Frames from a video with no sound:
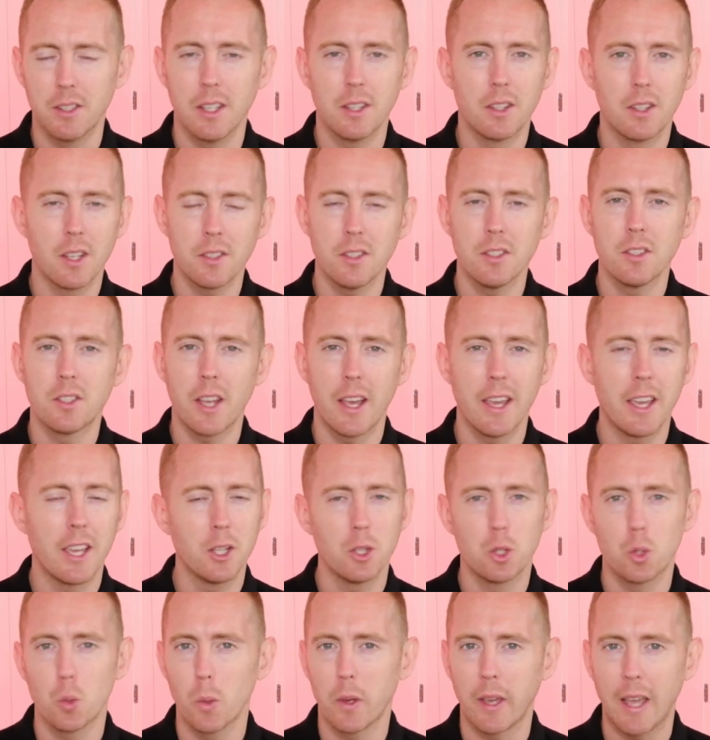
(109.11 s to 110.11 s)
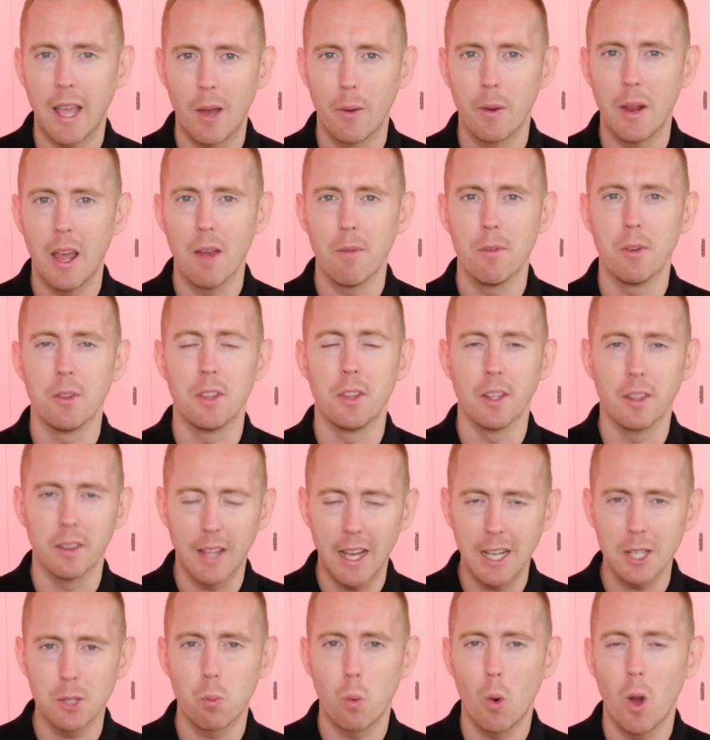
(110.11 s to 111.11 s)
It doesn't take into account everything.
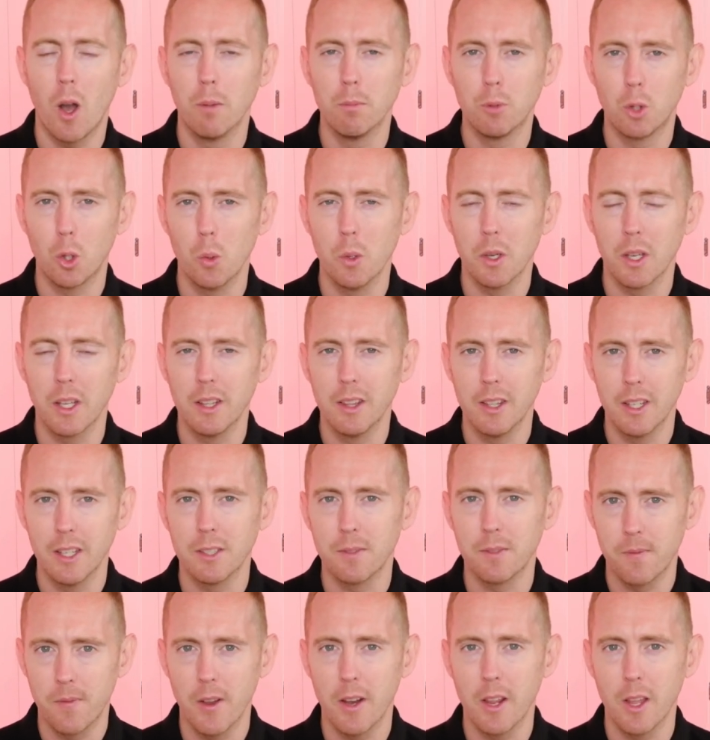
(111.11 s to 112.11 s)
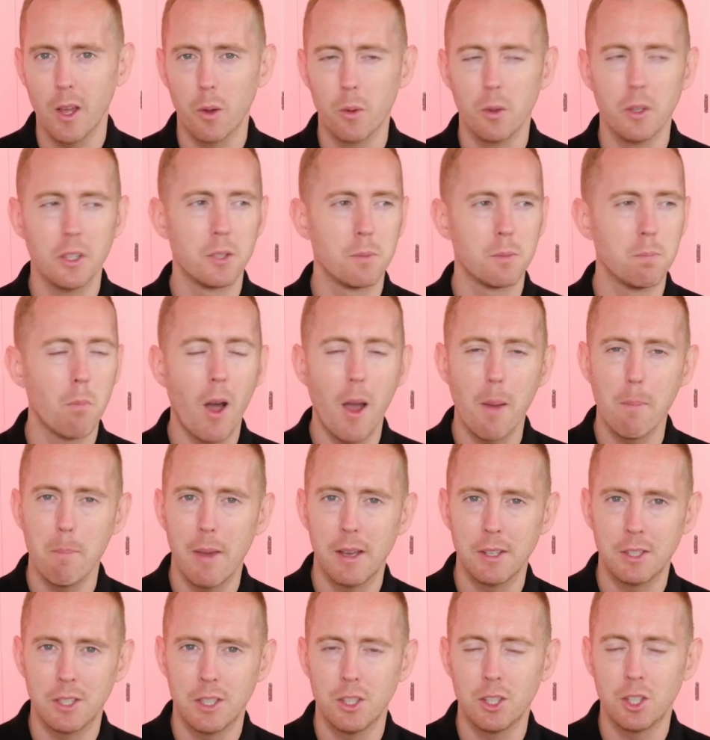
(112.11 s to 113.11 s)
That's what I'm doing in this video. It's my
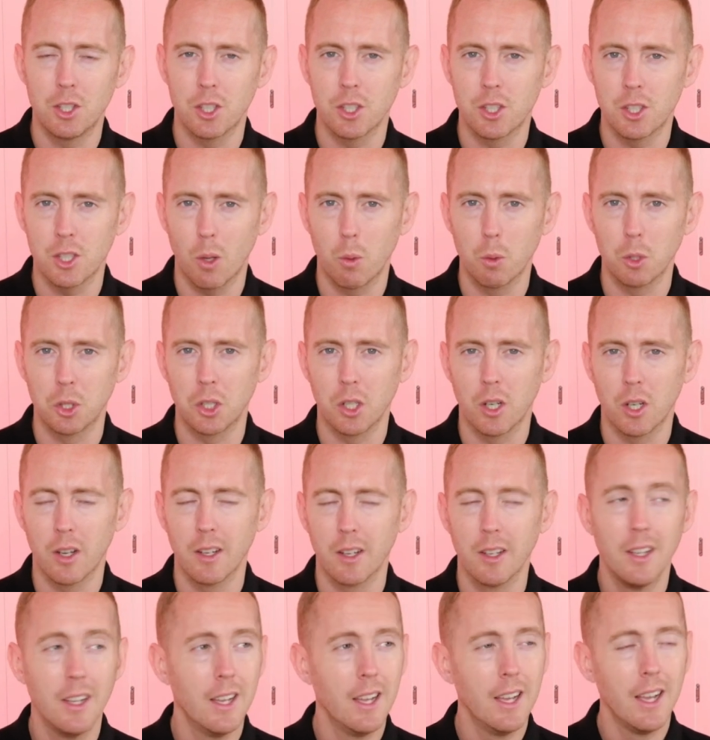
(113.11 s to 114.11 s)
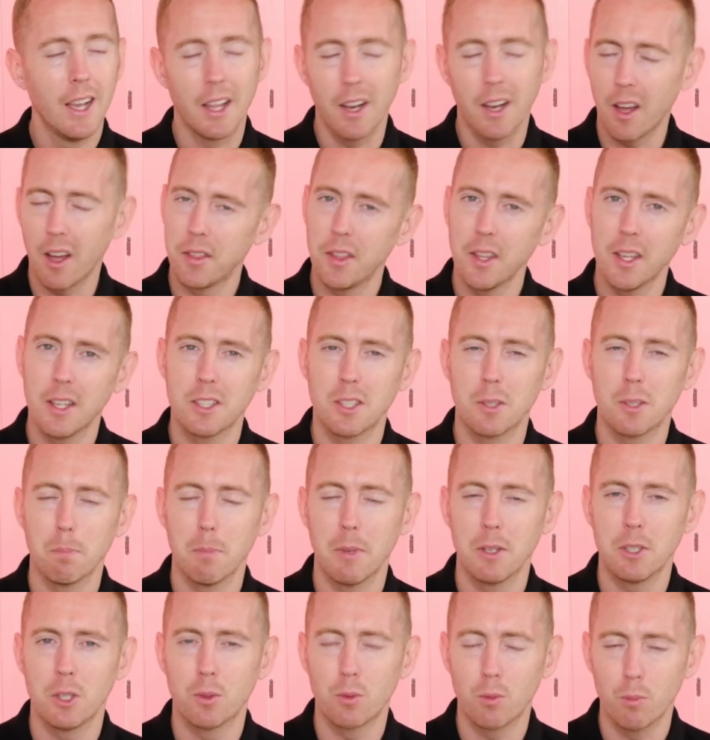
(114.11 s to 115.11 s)
message to Solskjaer, and I think it's a
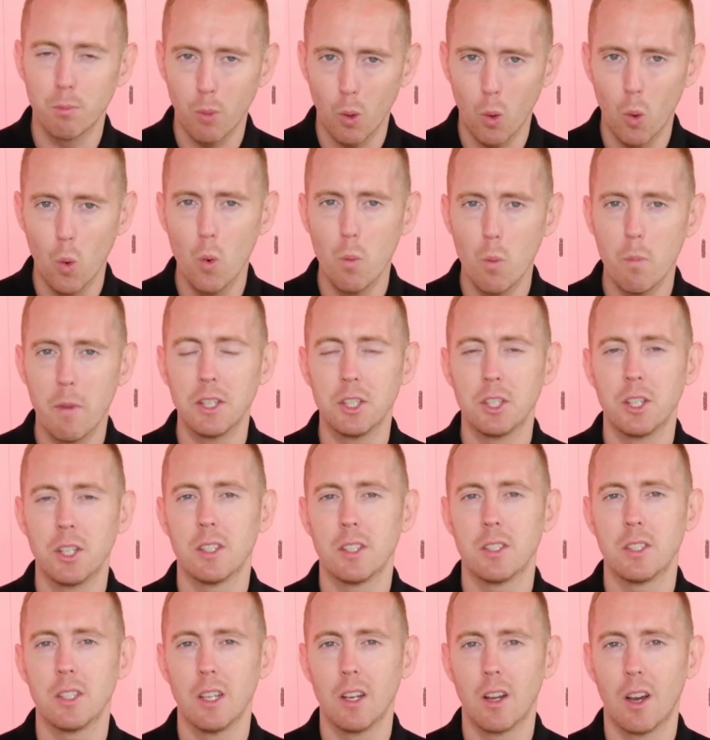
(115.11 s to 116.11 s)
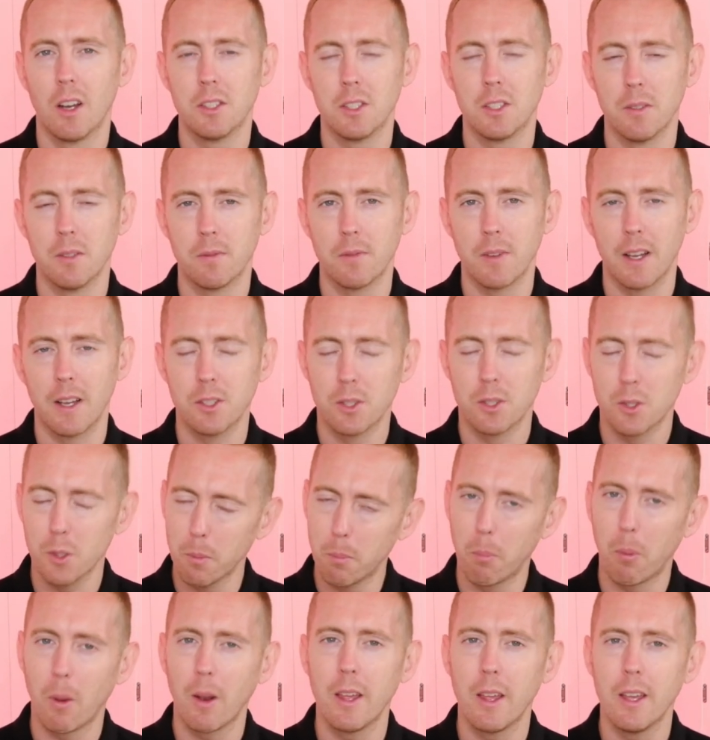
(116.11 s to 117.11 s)
message from all Manchester United fans. So
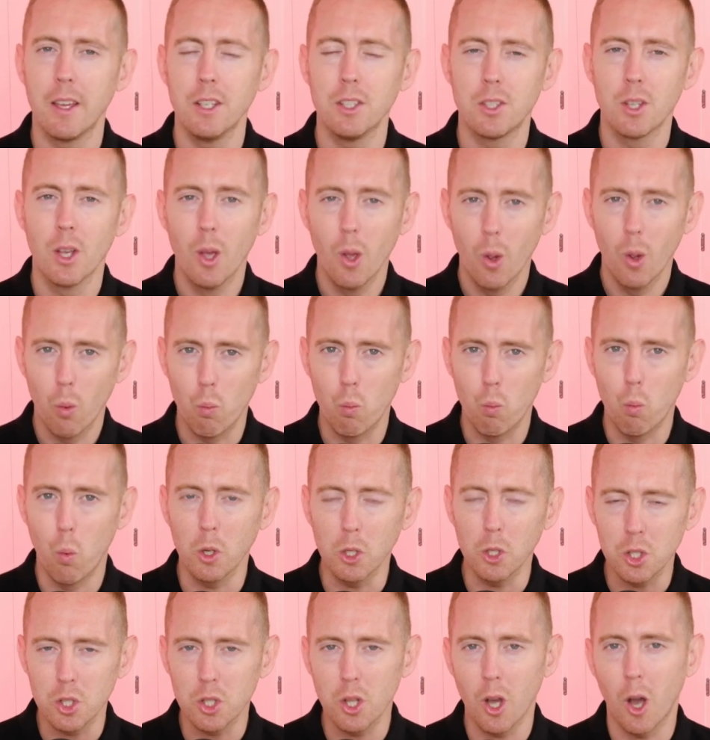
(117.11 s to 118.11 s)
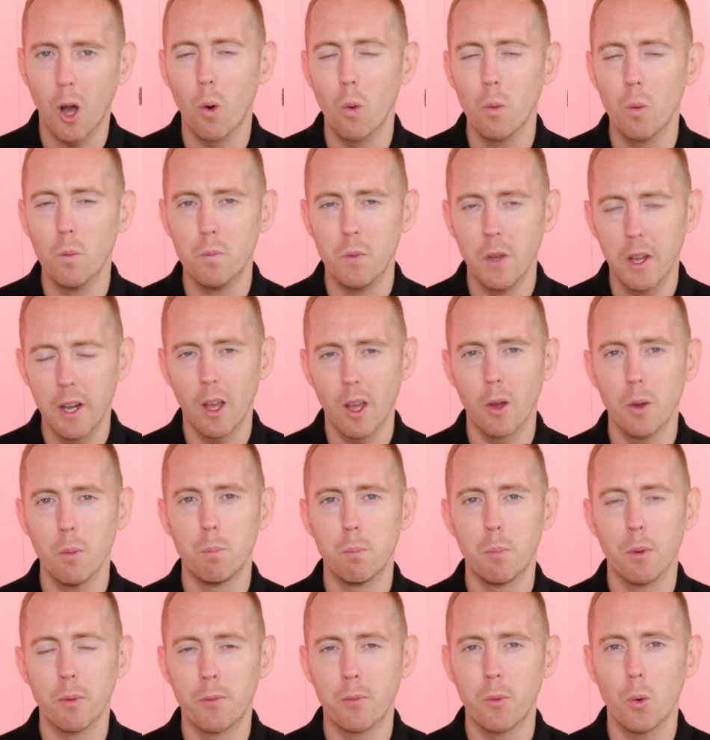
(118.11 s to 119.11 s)
please watch the whole video
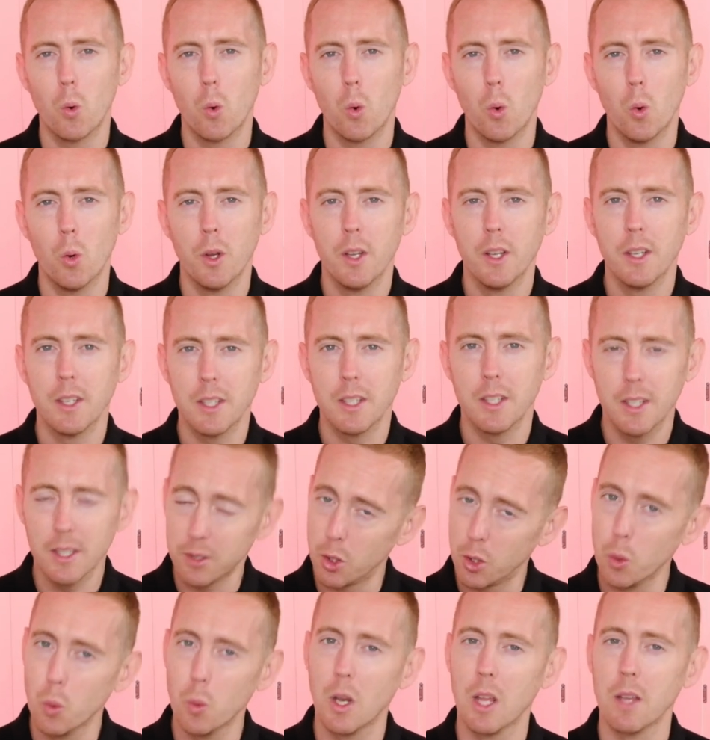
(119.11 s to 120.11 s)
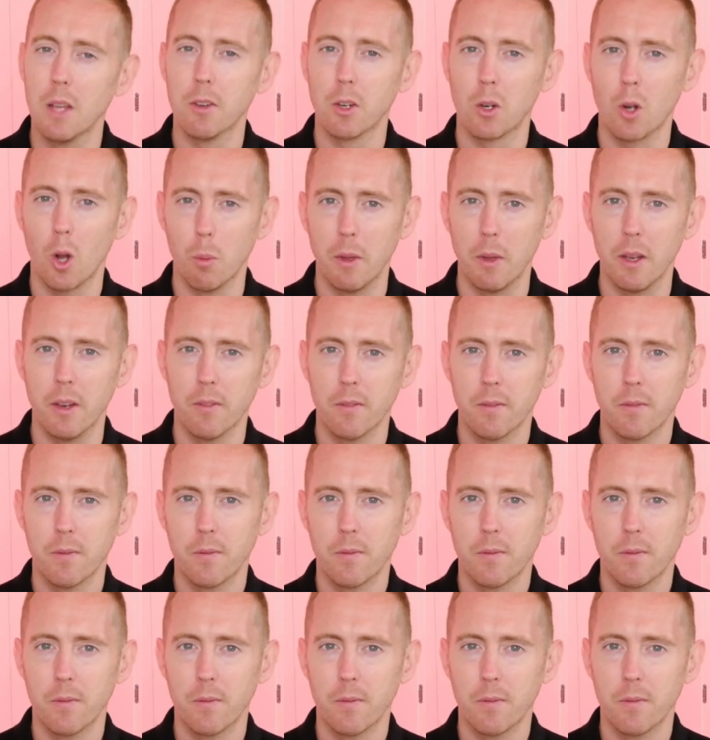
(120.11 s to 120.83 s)
before you do leave a comment.